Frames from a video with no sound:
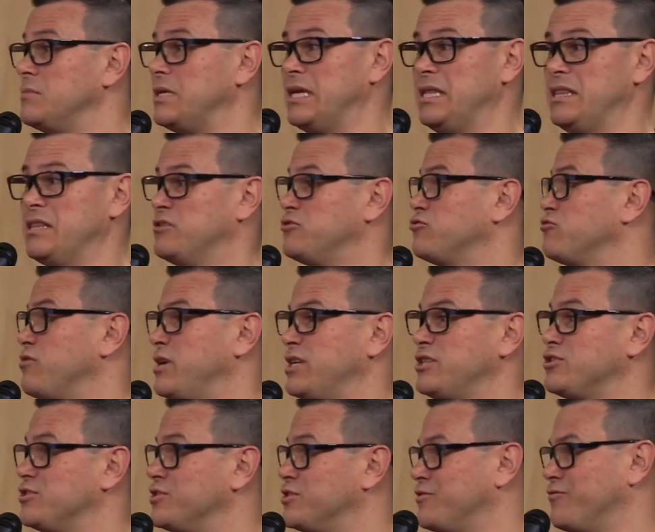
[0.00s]
in the
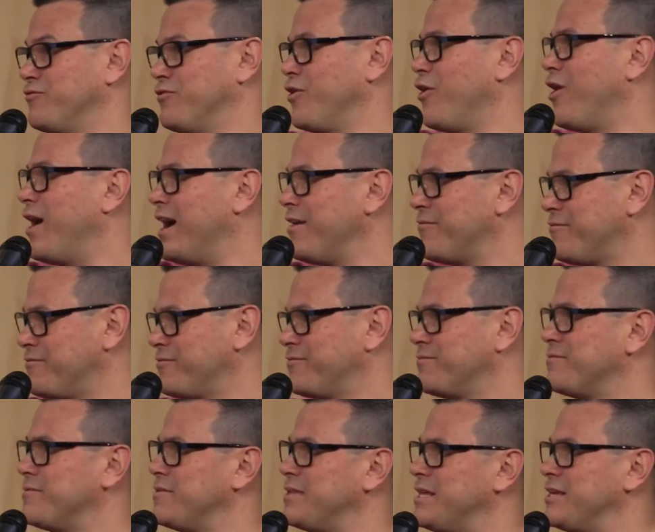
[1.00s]
trenches of life,
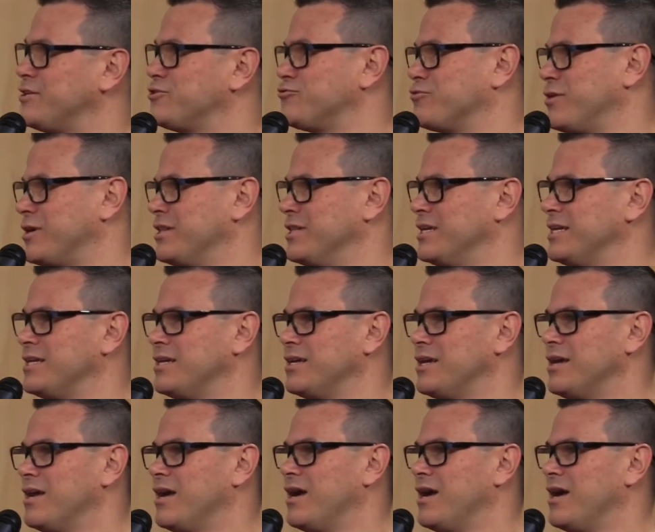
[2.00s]
they're struggling,